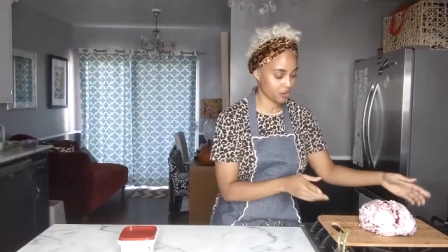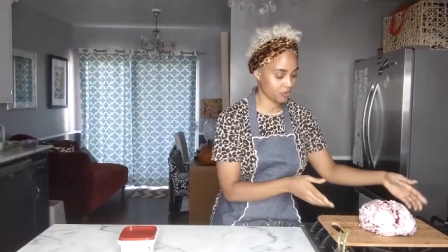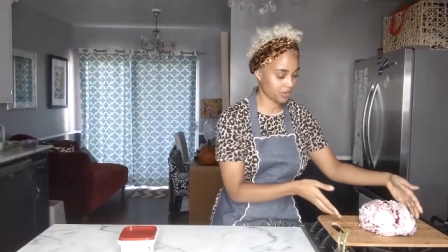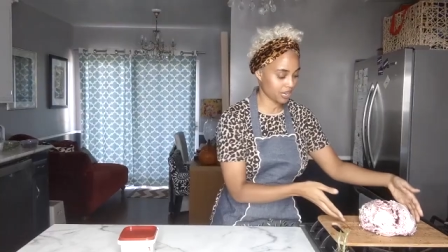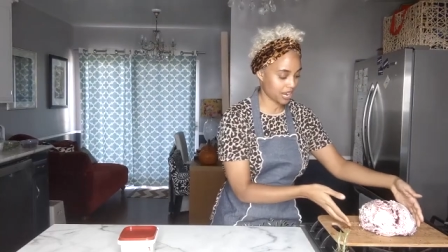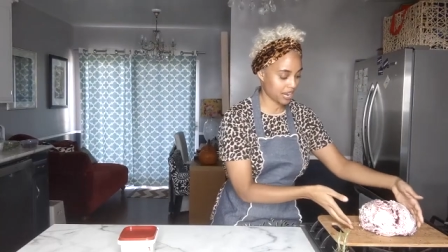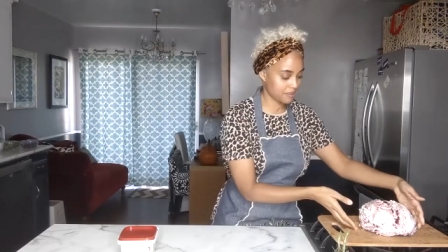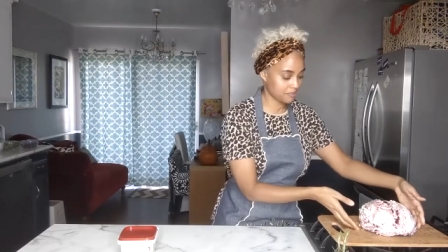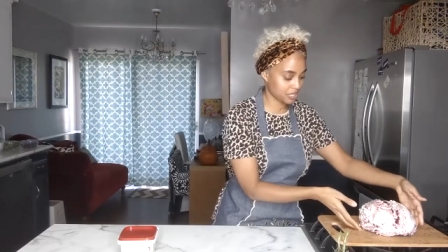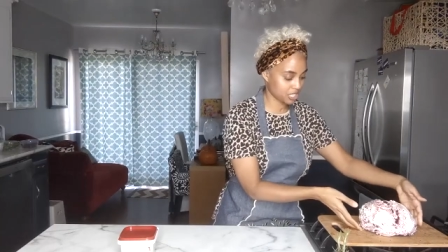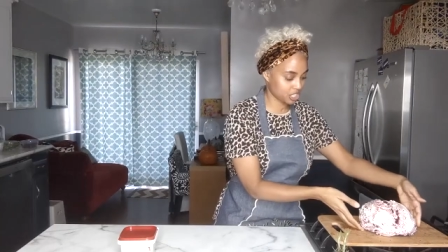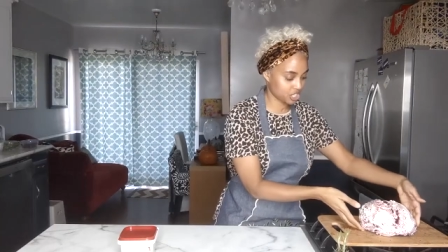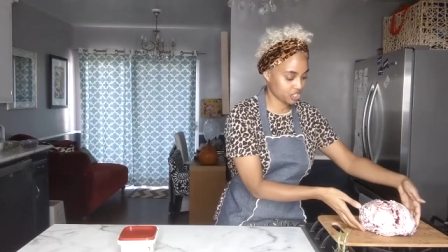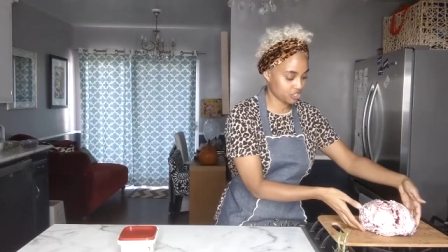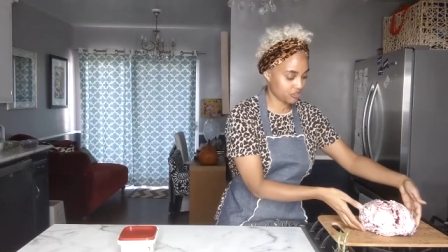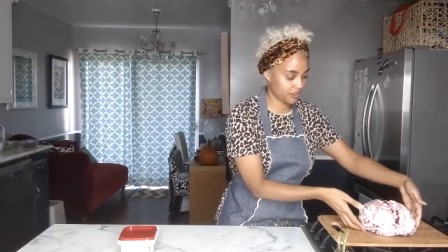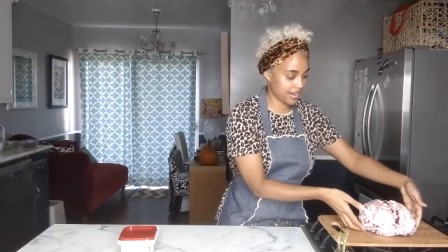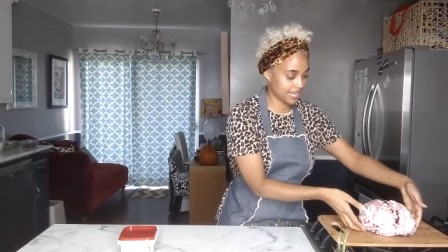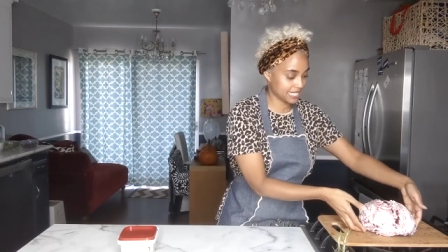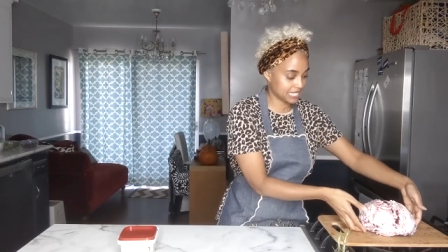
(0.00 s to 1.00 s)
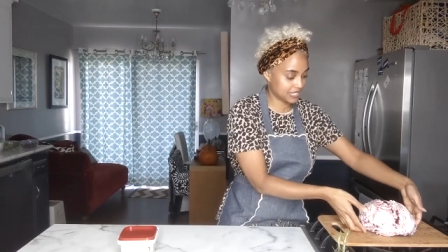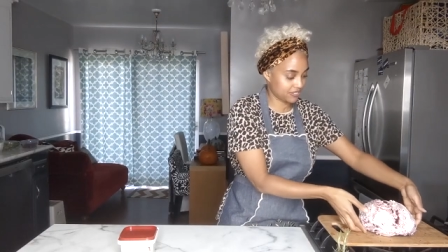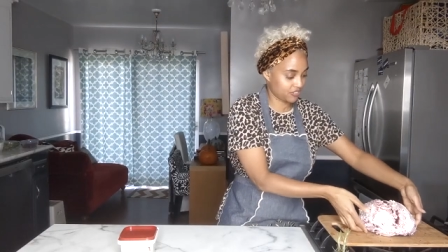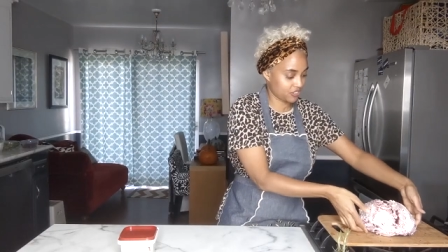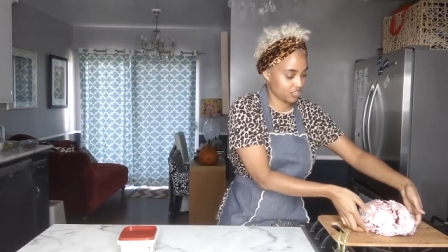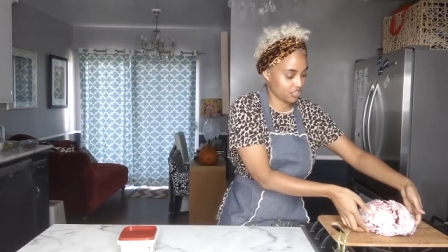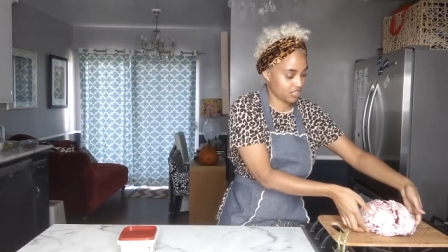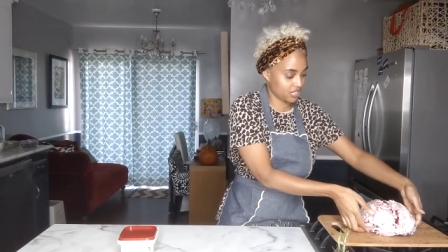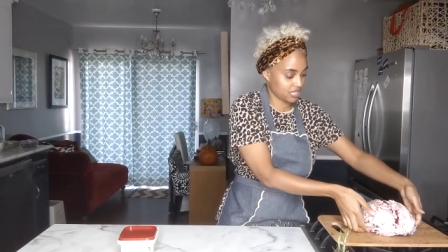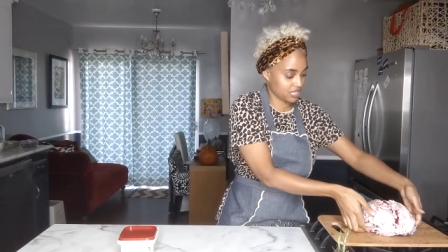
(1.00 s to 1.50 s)
you know what, I'm gonna
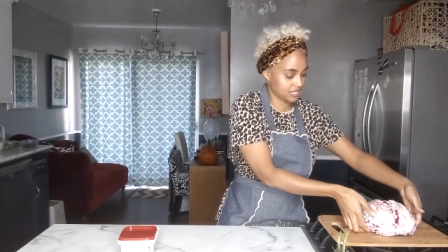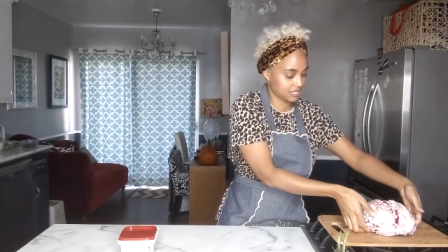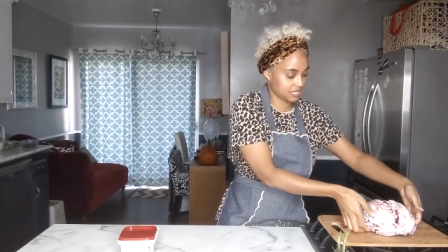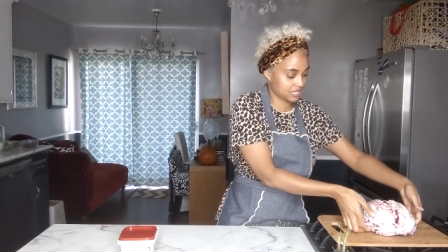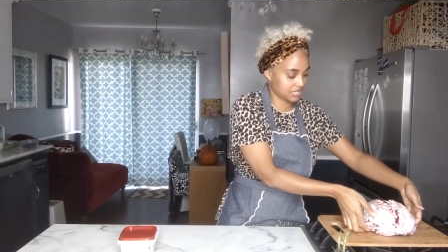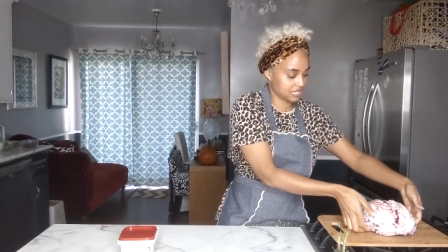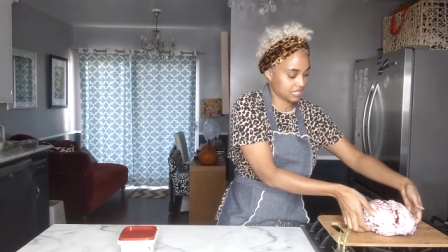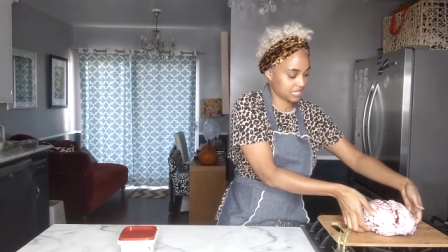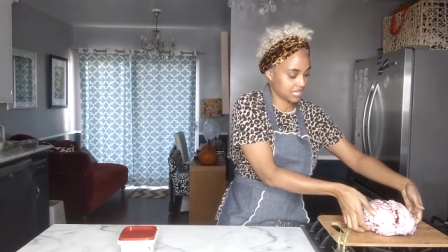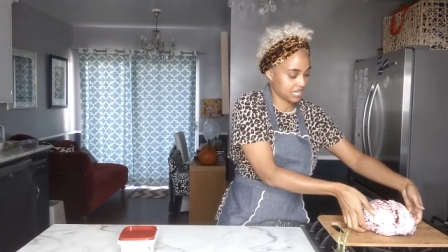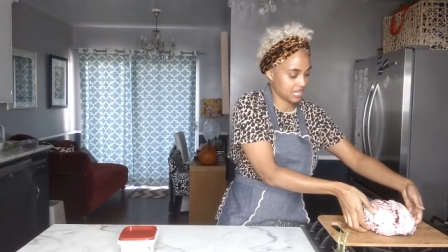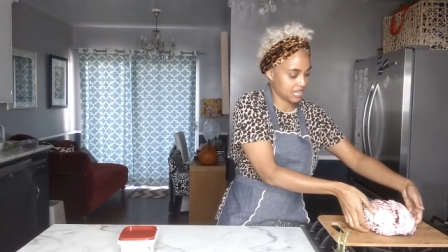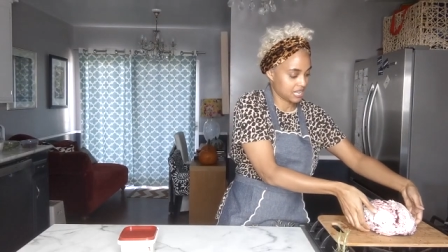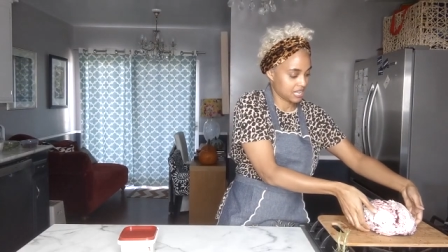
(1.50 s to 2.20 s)
transfer this